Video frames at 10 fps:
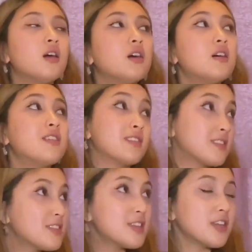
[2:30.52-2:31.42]
Another
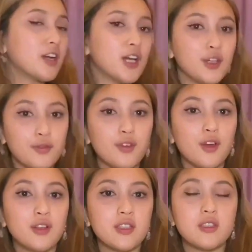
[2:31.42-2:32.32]
thing I have
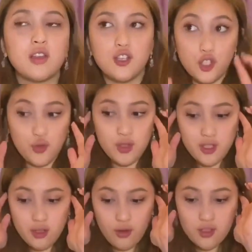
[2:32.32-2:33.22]
learned during this
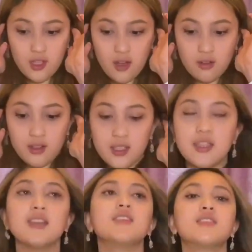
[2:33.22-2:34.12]
lockdown
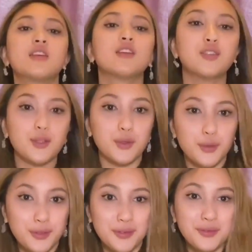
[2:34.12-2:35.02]
is to
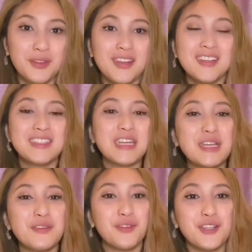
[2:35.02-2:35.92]
take
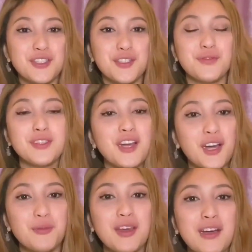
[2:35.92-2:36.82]
advantage of the time you
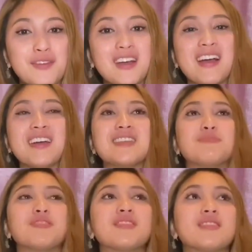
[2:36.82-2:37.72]
have, guys,
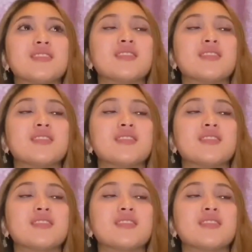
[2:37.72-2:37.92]
because